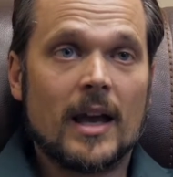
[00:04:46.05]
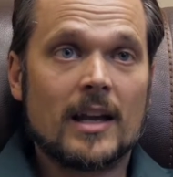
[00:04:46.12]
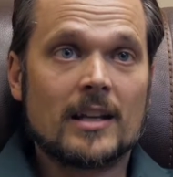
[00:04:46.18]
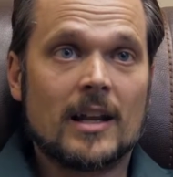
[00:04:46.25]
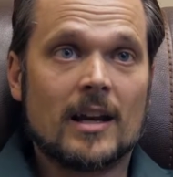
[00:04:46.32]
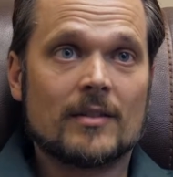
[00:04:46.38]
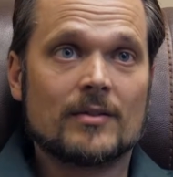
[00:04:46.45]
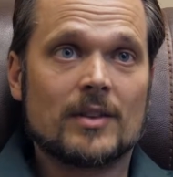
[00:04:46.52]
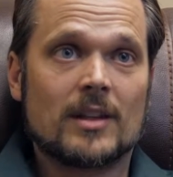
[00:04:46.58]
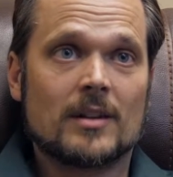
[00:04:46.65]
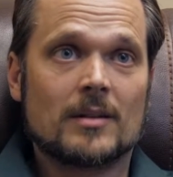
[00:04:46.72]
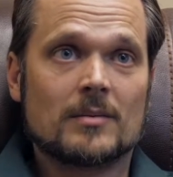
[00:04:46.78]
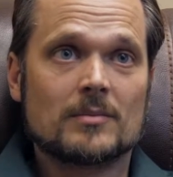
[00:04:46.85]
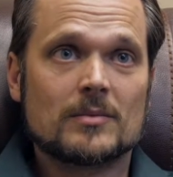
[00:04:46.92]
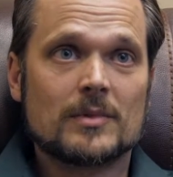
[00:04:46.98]
and have
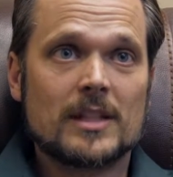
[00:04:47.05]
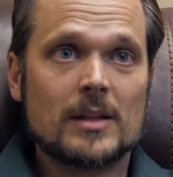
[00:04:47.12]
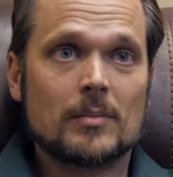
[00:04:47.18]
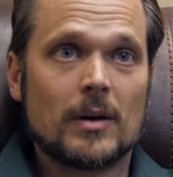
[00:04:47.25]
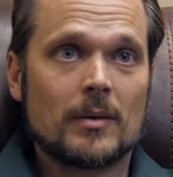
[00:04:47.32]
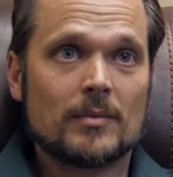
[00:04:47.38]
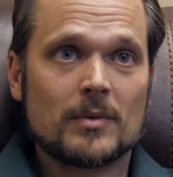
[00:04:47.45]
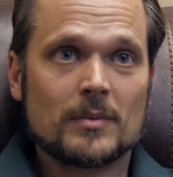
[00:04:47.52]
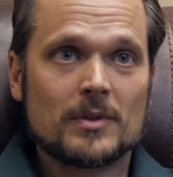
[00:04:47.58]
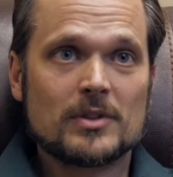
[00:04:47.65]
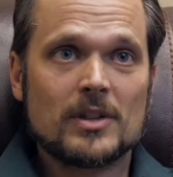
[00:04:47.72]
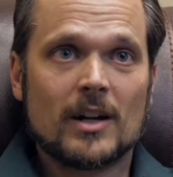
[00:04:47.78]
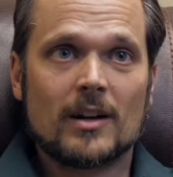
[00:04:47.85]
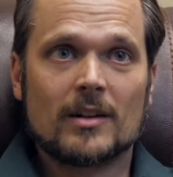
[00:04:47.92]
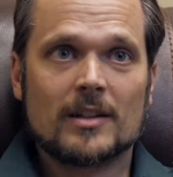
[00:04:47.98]
them leap up from the
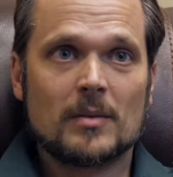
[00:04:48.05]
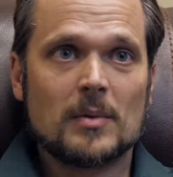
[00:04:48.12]
chair,